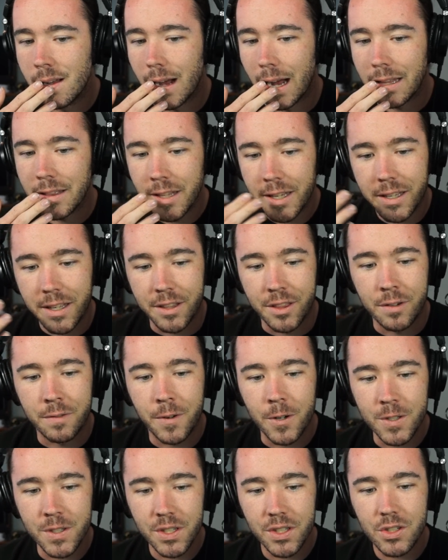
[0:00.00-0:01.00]
I like it. The
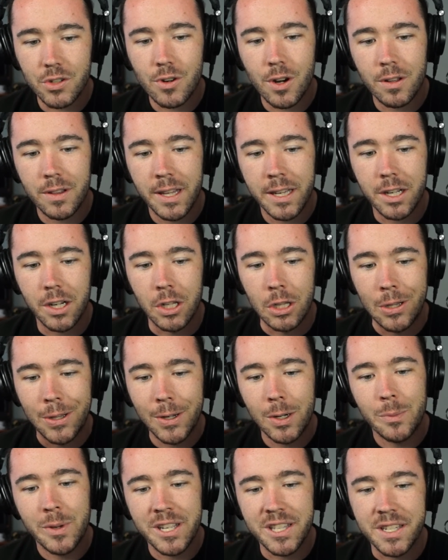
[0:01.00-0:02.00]
verses are all like a
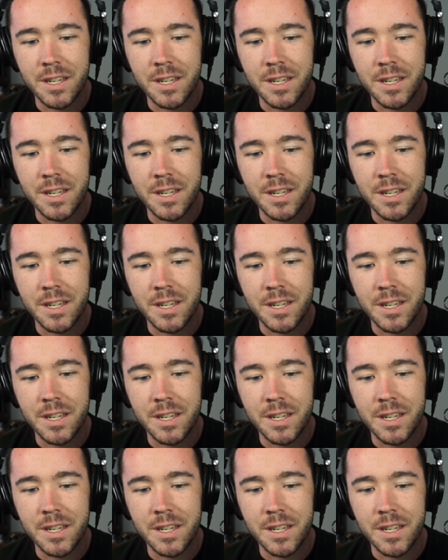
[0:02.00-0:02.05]
little bit